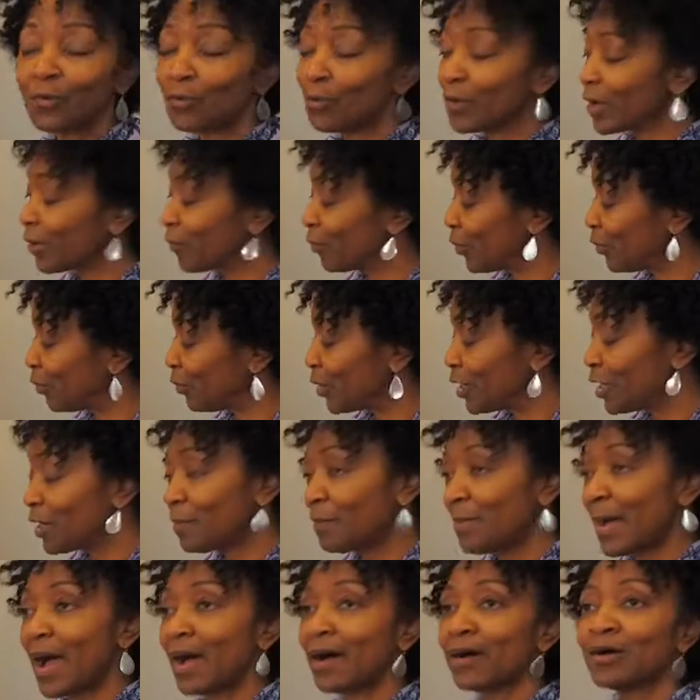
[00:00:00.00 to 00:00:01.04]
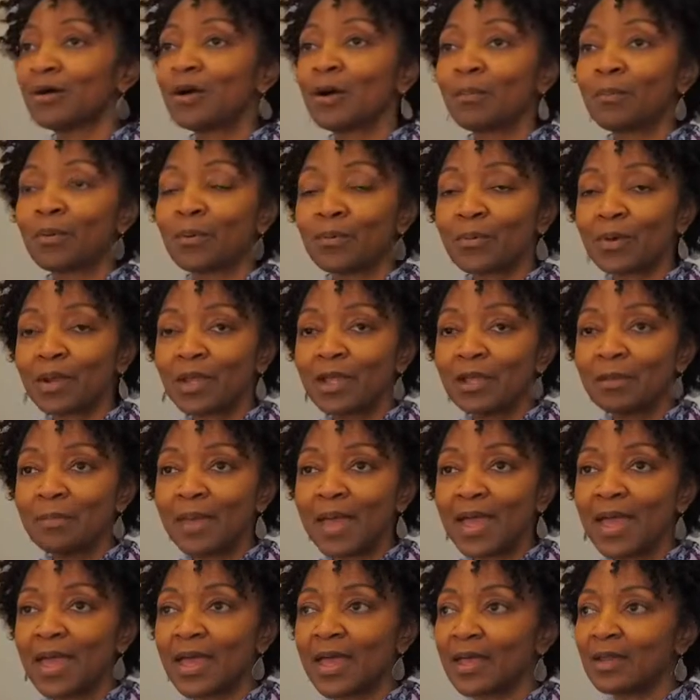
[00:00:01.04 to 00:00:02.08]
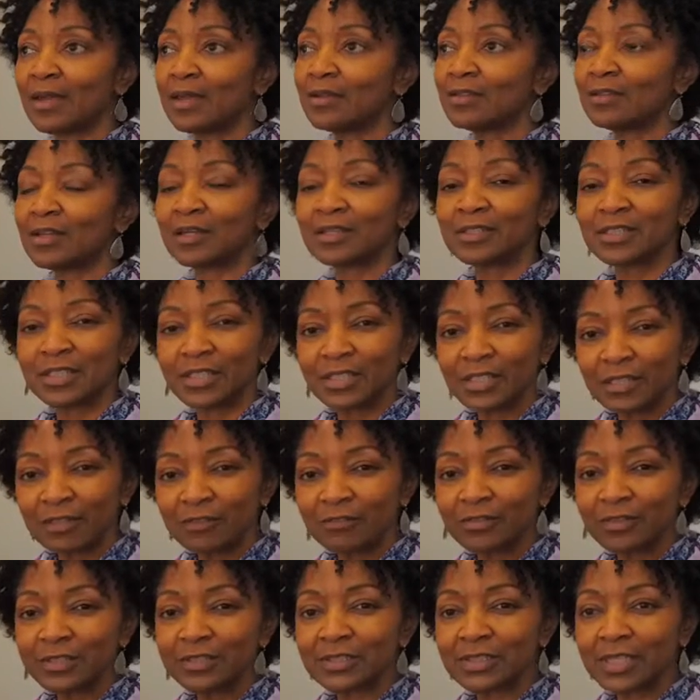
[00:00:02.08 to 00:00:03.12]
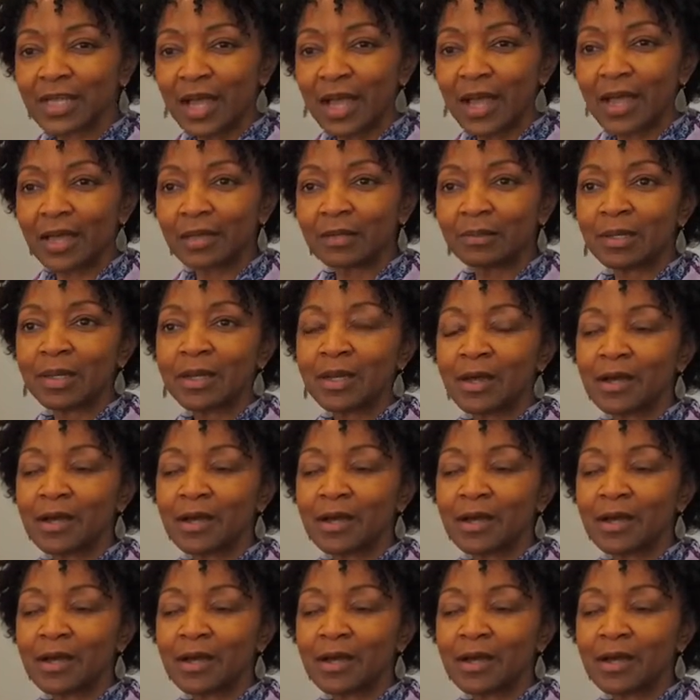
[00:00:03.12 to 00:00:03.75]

where we read about Purim and the deliverance God